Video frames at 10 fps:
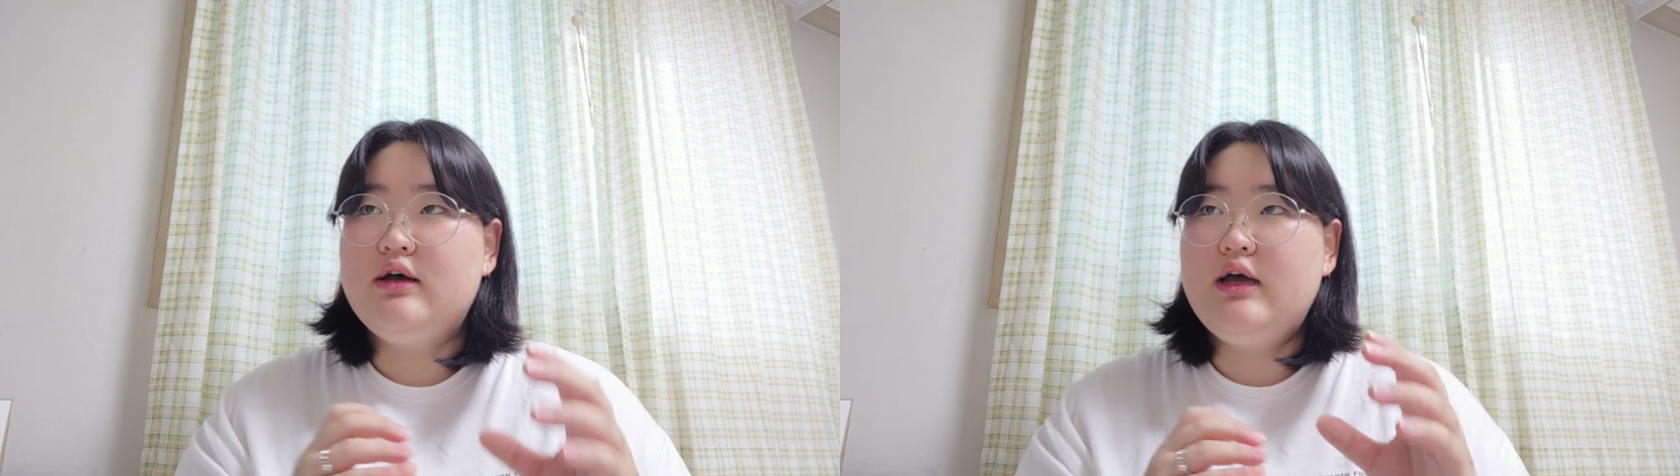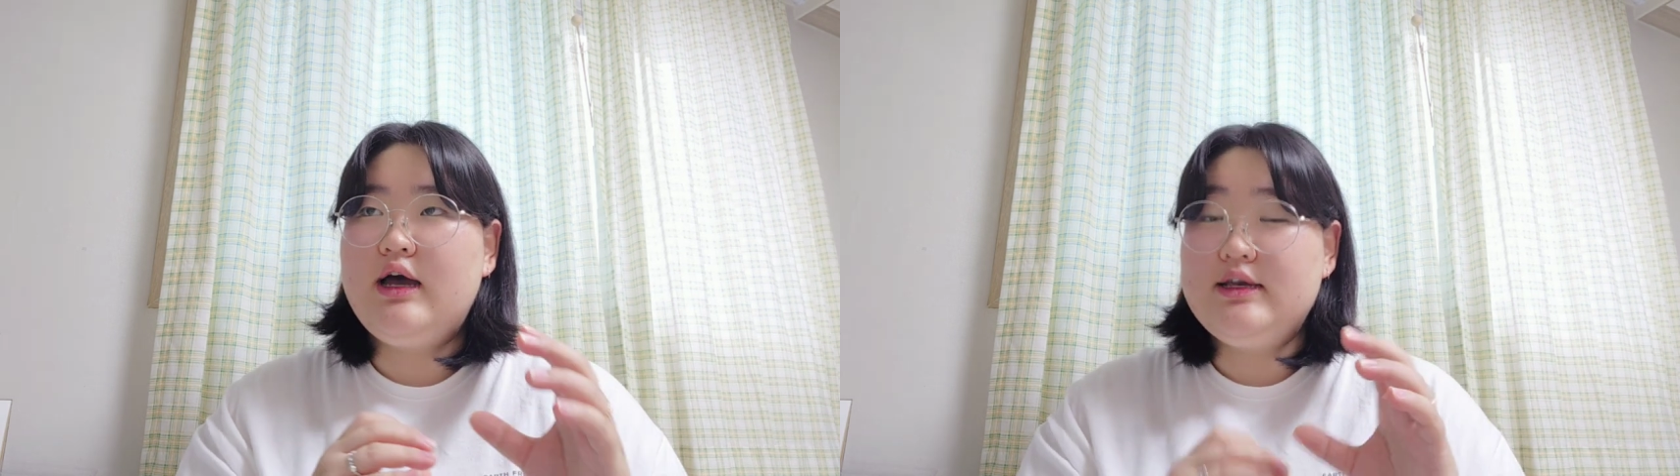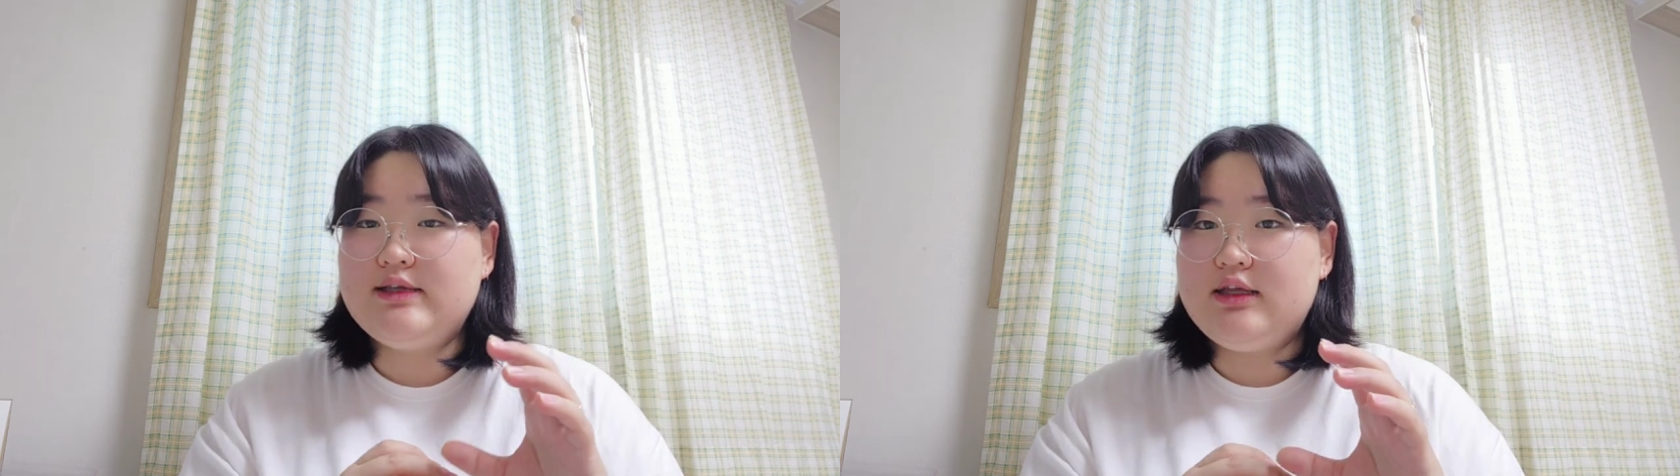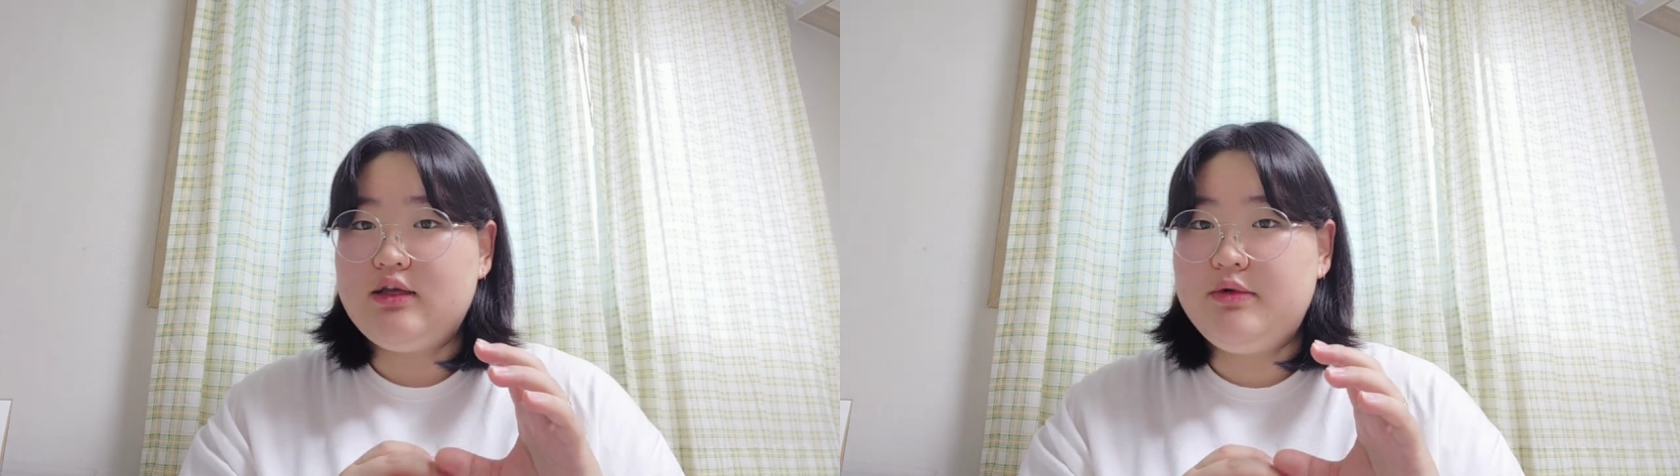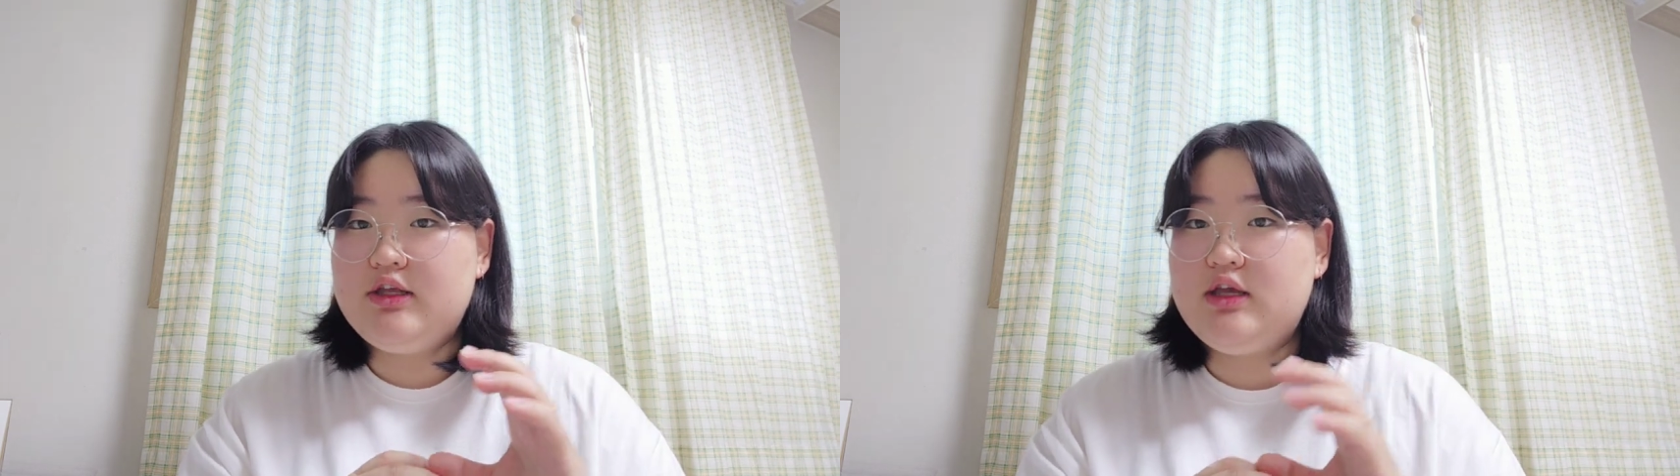high
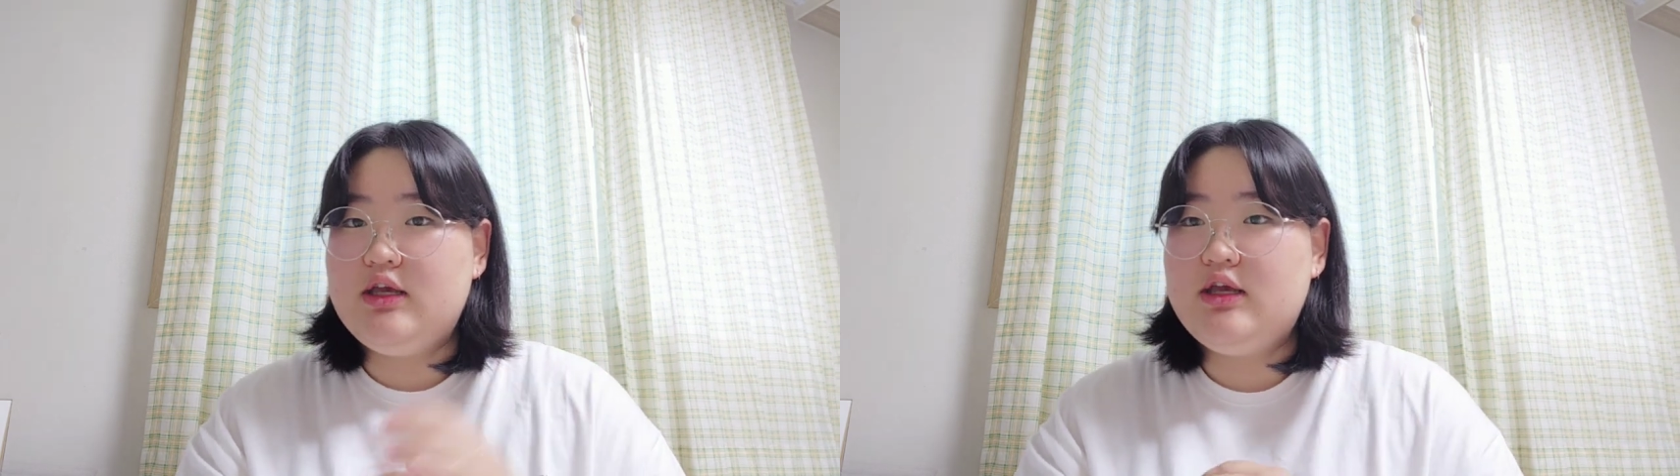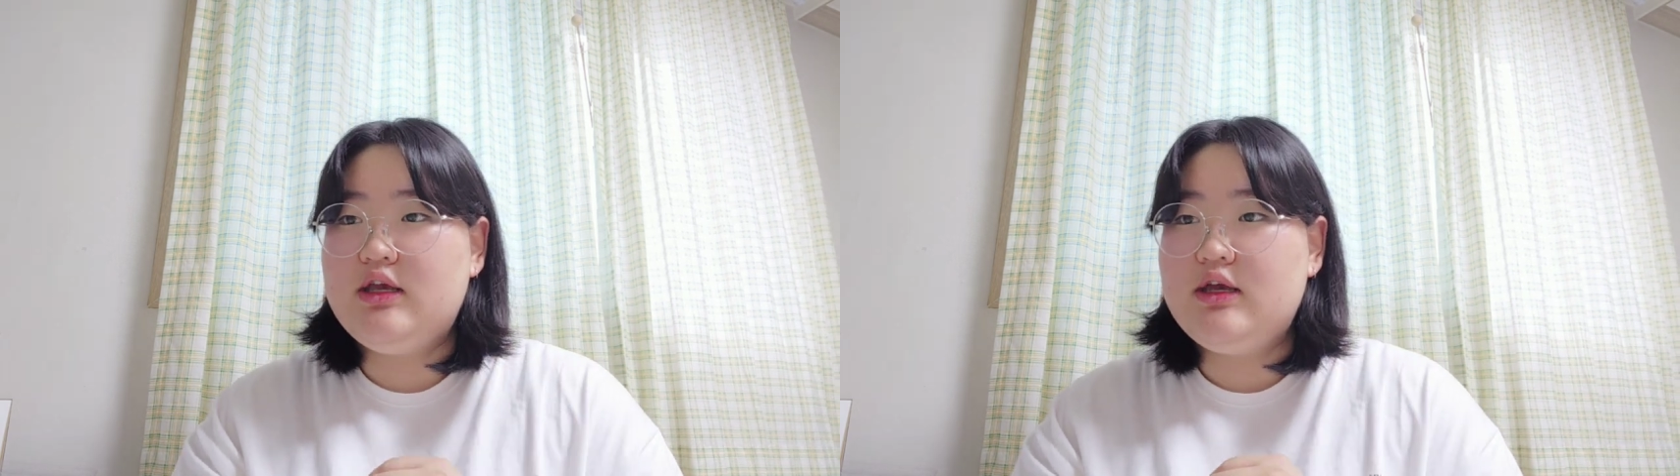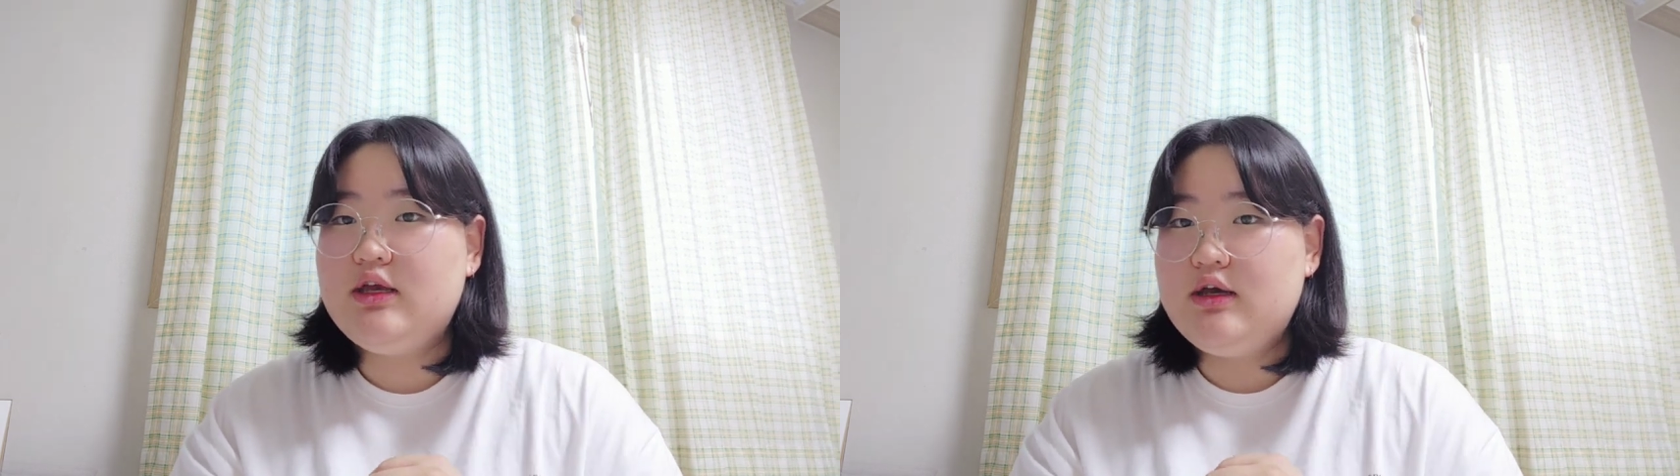selectivity